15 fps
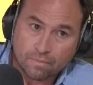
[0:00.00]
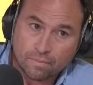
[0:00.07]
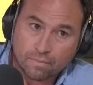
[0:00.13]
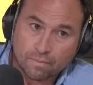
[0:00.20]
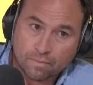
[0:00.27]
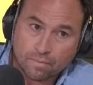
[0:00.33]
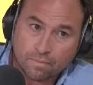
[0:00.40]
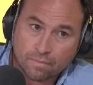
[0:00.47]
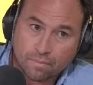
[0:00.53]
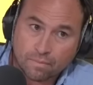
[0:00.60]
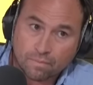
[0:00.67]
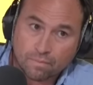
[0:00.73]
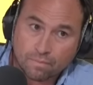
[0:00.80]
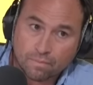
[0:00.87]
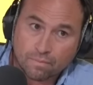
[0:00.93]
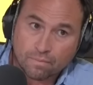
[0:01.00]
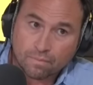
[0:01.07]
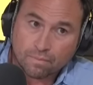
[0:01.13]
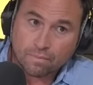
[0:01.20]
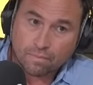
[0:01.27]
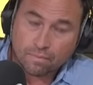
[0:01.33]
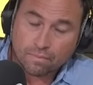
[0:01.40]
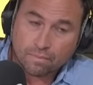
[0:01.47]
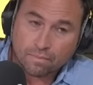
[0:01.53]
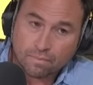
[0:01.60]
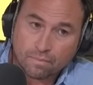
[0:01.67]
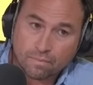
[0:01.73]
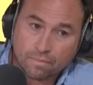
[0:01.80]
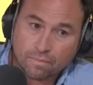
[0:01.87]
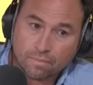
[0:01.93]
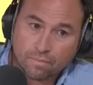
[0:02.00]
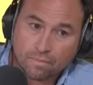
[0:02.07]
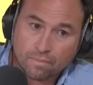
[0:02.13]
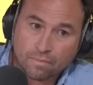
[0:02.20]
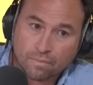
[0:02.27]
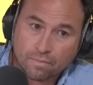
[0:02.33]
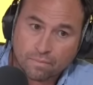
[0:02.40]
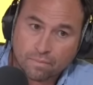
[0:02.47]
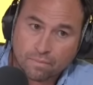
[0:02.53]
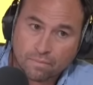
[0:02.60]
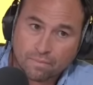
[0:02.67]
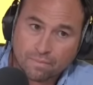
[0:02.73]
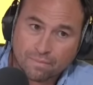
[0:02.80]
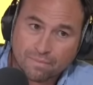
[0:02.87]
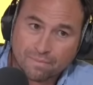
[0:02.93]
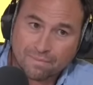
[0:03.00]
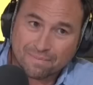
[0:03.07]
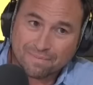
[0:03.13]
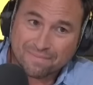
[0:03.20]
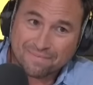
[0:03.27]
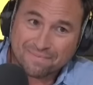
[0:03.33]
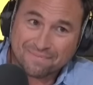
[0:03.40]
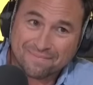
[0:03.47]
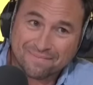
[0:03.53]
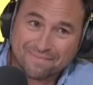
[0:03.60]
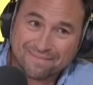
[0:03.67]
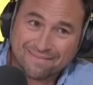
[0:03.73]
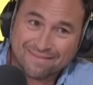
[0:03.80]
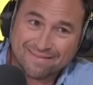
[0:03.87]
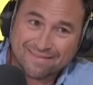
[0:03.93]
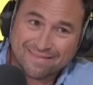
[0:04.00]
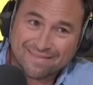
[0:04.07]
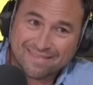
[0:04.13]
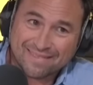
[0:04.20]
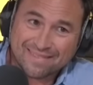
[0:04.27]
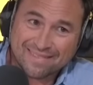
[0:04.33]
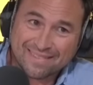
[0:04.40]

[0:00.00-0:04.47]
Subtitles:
This person isn't speaking.